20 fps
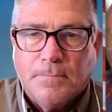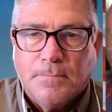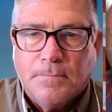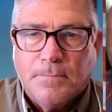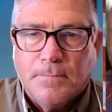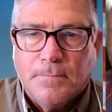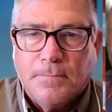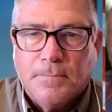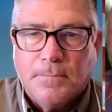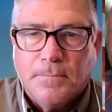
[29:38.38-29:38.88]

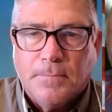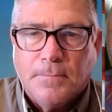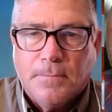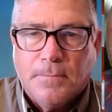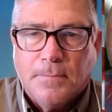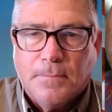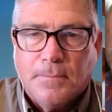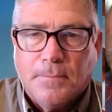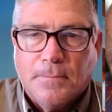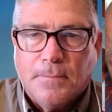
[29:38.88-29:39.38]

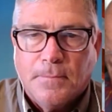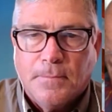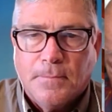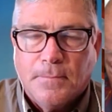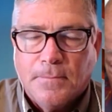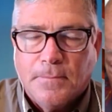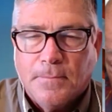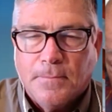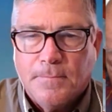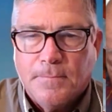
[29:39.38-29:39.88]

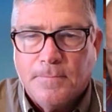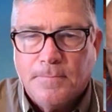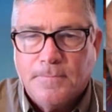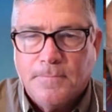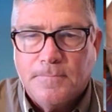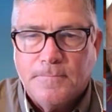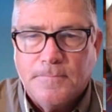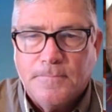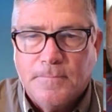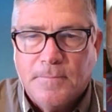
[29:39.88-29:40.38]

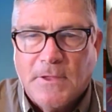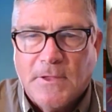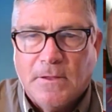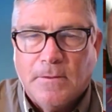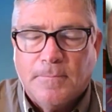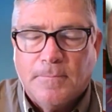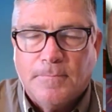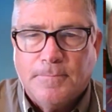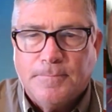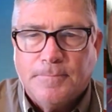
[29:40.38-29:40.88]

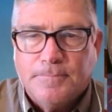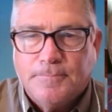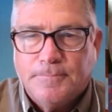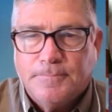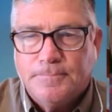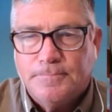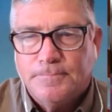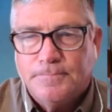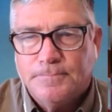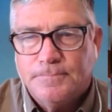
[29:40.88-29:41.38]

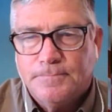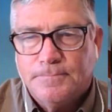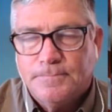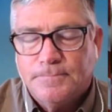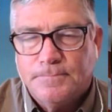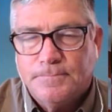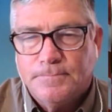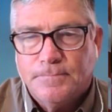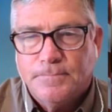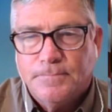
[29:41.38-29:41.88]

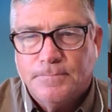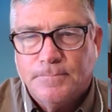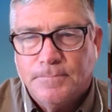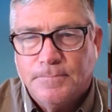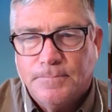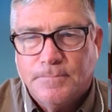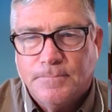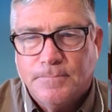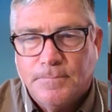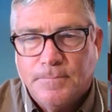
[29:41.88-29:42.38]

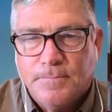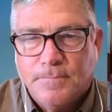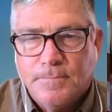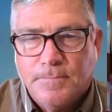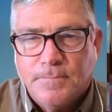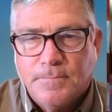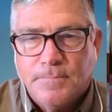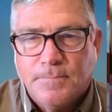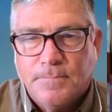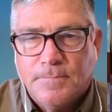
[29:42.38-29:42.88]

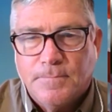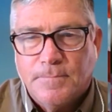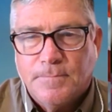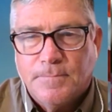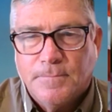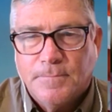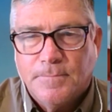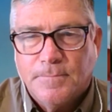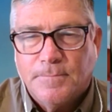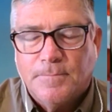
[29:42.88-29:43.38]

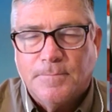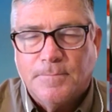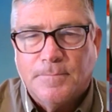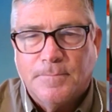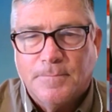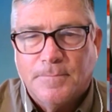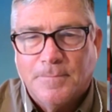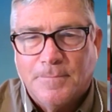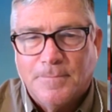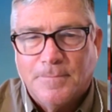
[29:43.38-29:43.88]

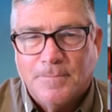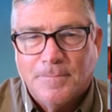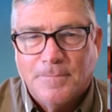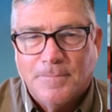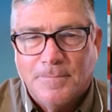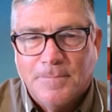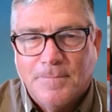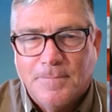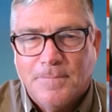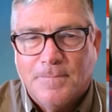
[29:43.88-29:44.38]

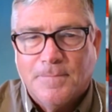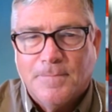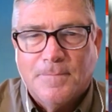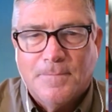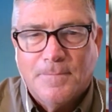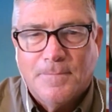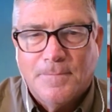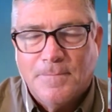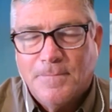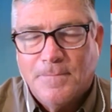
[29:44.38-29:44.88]

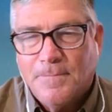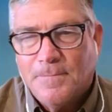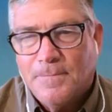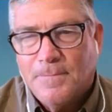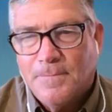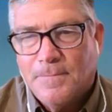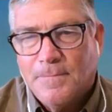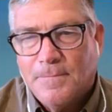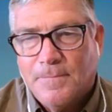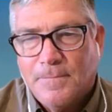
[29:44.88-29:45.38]

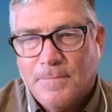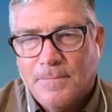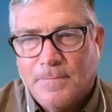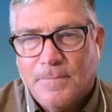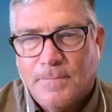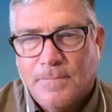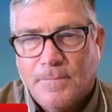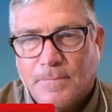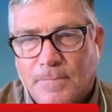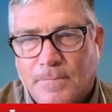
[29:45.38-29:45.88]

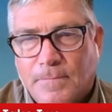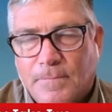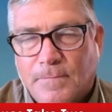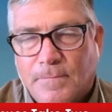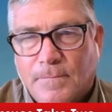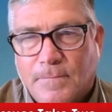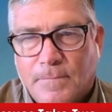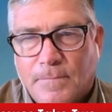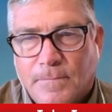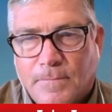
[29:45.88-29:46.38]
(not speaking)